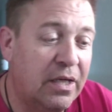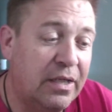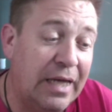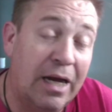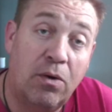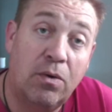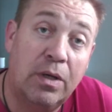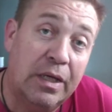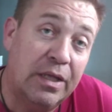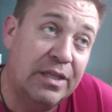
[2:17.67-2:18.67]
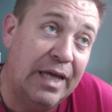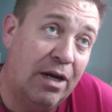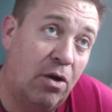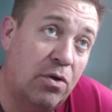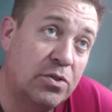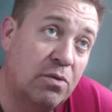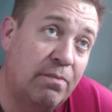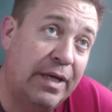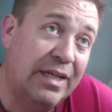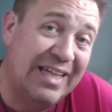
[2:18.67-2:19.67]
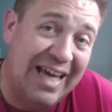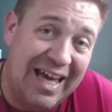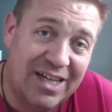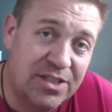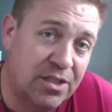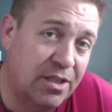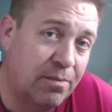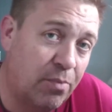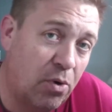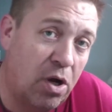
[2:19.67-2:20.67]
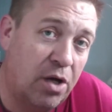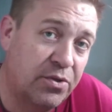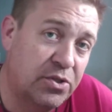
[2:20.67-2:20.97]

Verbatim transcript: Now, that also made an excellent broth.